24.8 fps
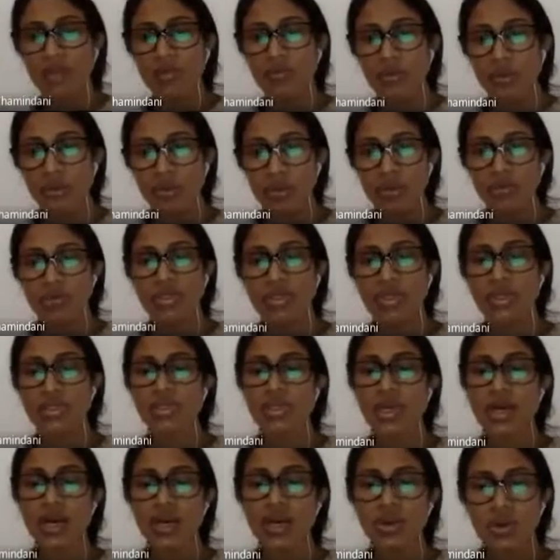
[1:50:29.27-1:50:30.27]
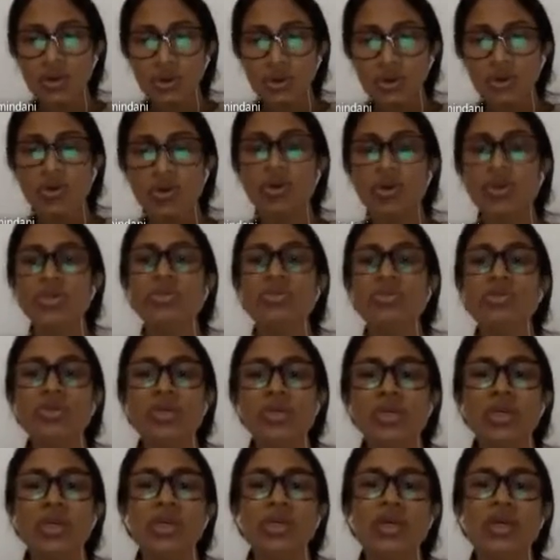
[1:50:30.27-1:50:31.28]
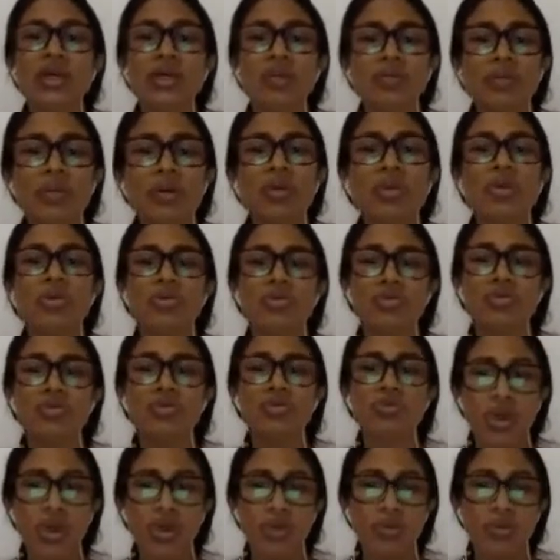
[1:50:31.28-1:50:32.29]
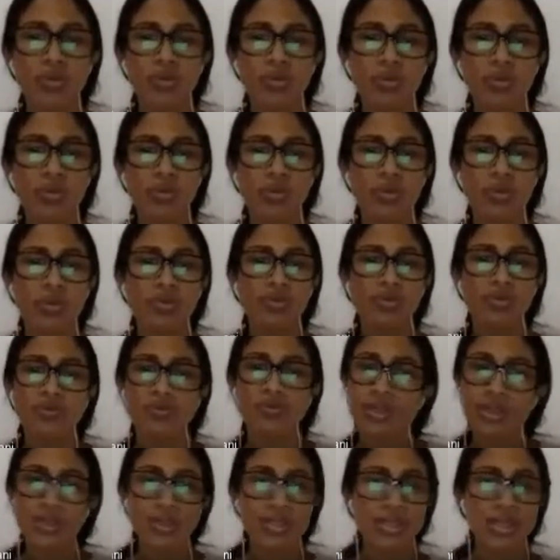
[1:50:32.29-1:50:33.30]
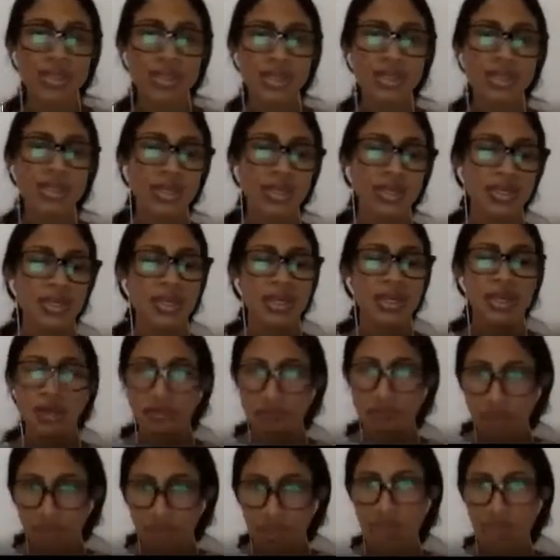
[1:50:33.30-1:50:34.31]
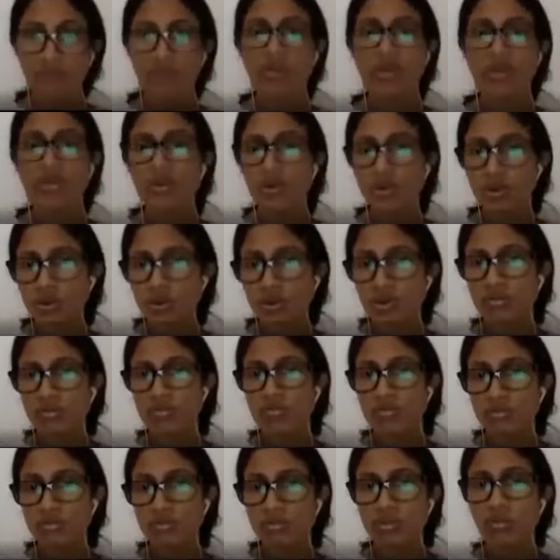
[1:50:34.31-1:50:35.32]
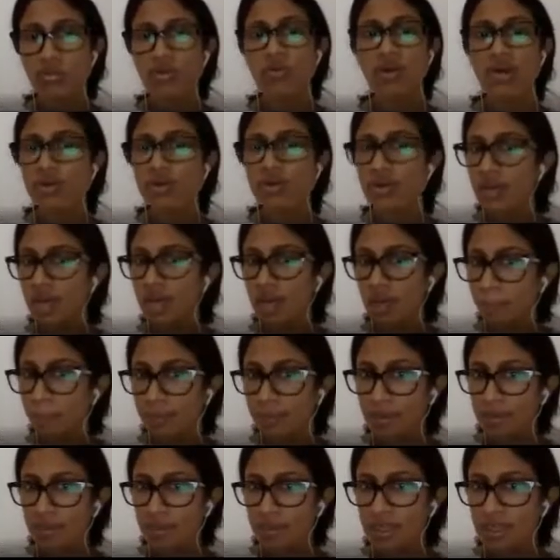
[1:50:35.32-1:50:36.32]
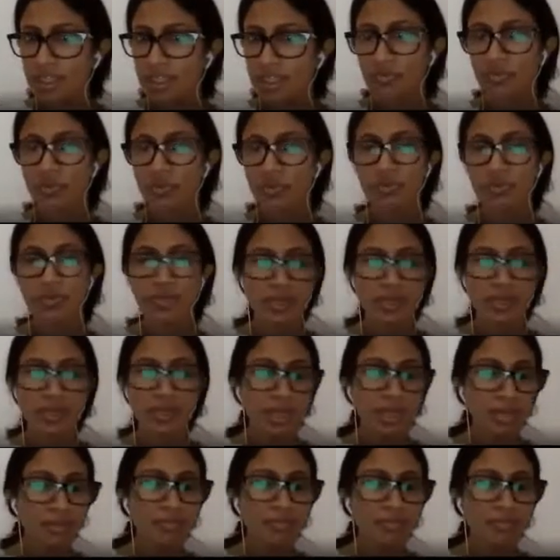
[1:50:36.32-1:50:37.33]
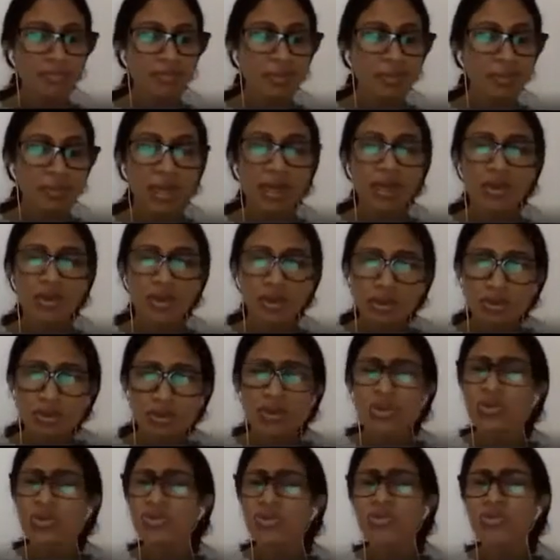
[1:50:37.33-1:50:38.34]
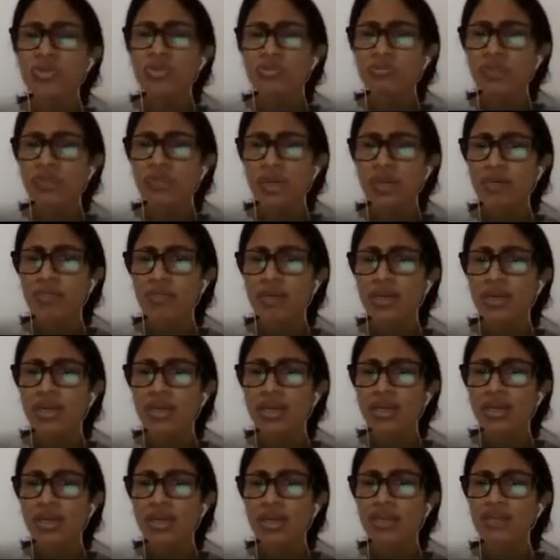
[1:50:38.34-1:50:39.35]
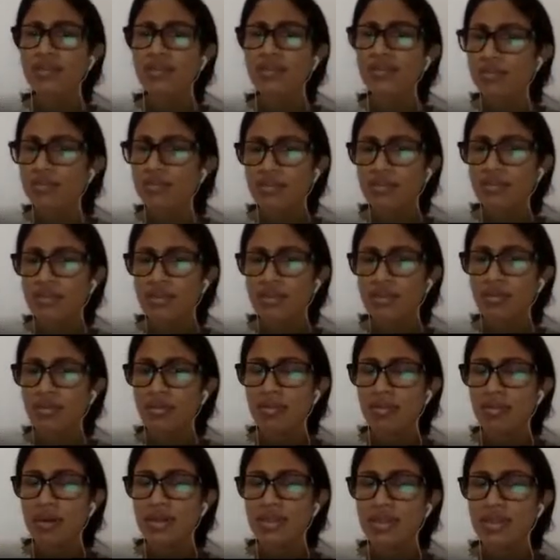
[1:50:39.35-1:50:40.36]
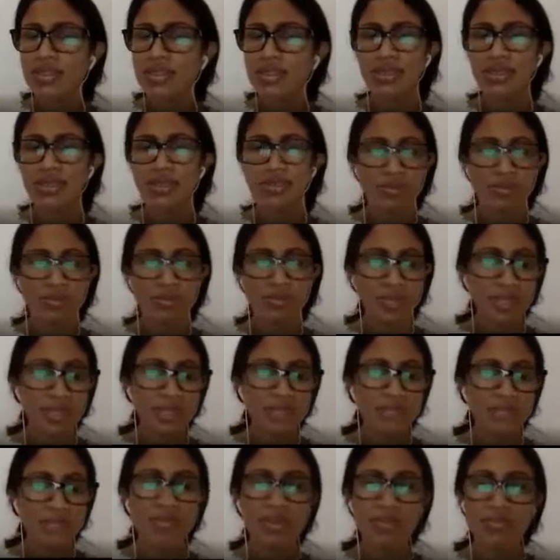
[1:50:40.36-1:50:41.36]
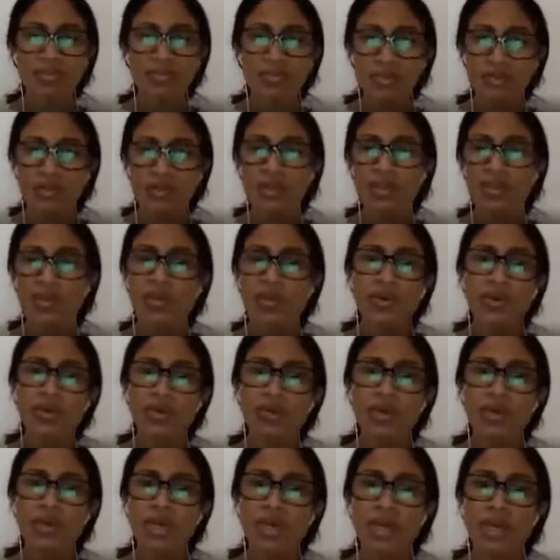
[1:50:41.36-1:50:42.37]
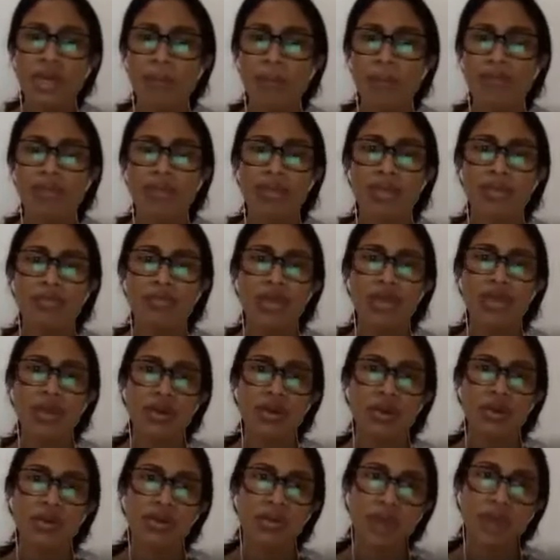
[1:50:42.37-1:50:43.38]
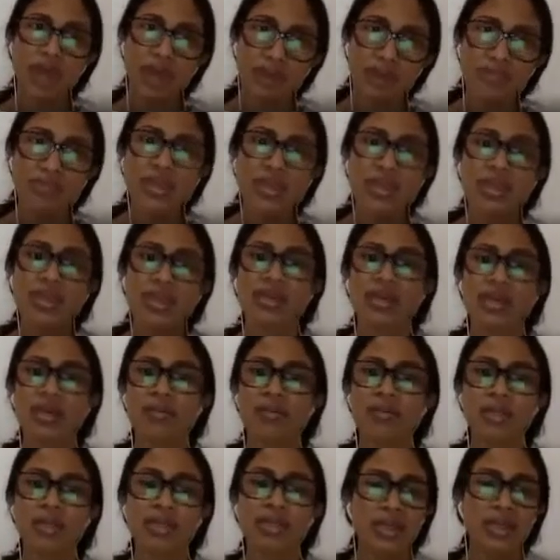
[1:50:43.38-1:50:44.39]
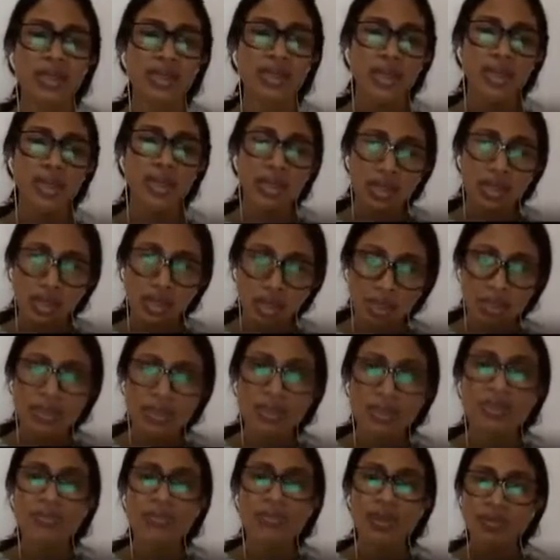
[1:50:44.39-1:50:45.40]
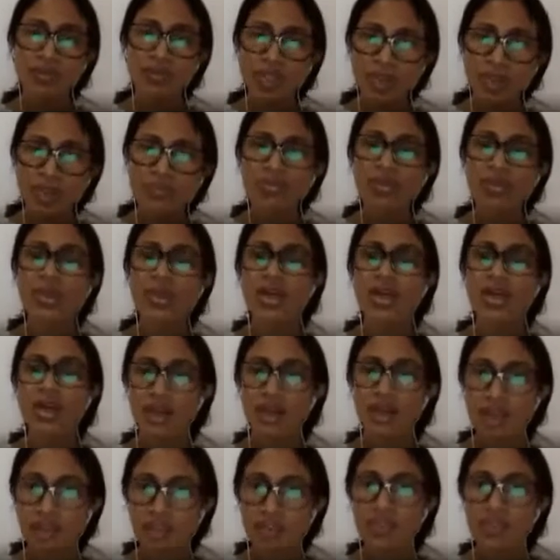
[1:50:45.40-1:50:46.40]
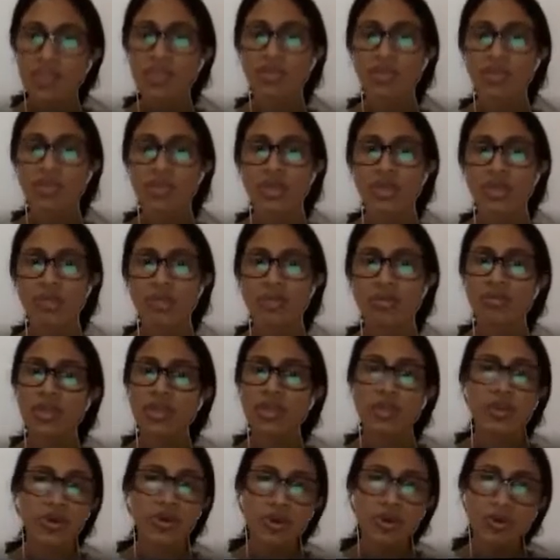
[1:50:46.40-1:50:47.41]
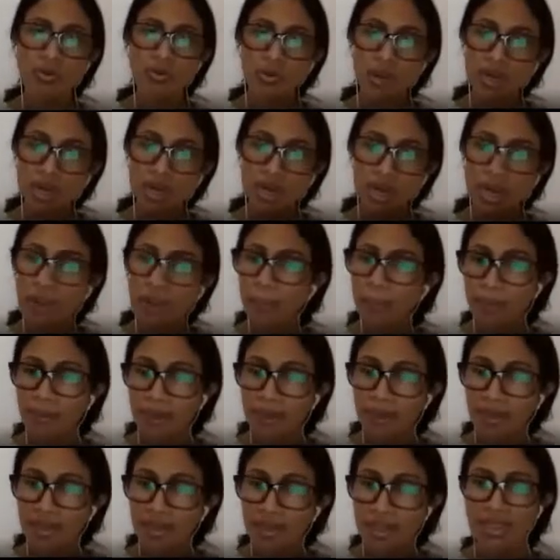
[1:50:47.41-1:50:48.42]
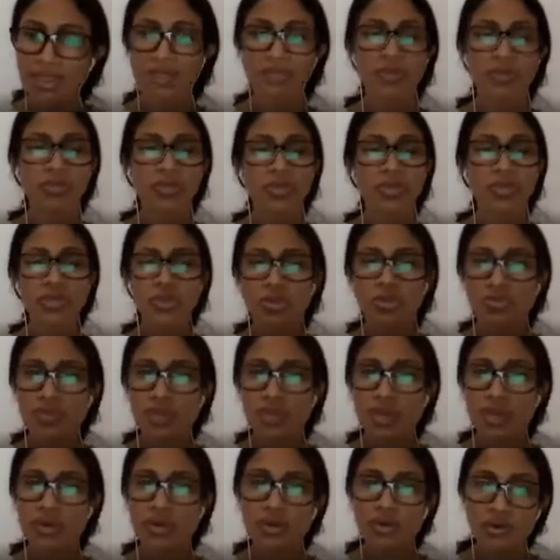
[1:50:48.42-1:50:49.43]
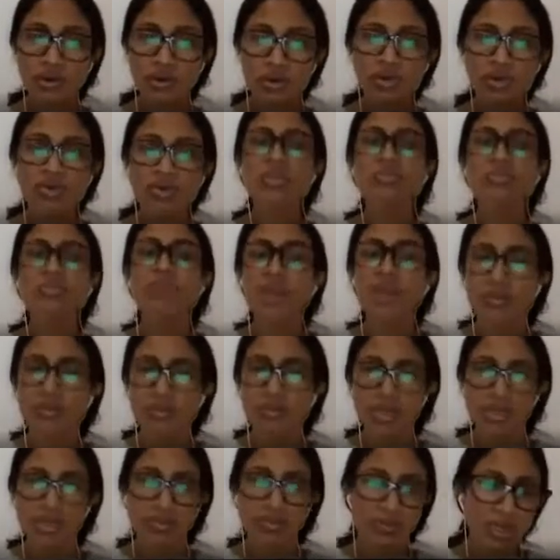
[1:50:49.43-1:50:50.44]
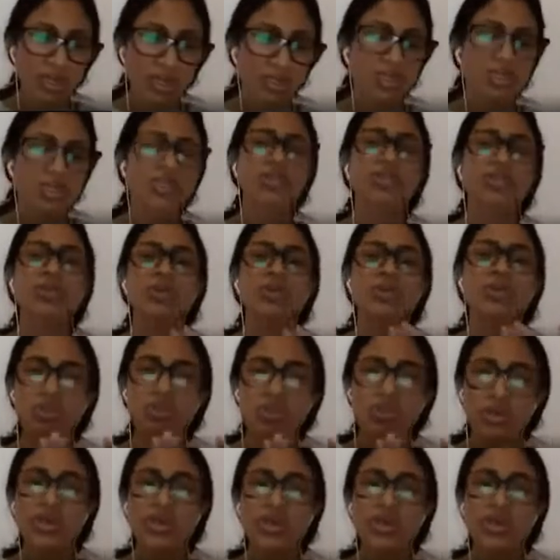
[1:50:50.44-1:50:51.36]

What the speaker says: producers are not going to produce more and more good. See that we even don't know what will happen the next moment, that people are not going to spend money like the past years, because we don't know what will happen, whether we are going to have the income in the way that we are having today. We don't know what will happen in the next moment, so we are not going to spend much. We are just going to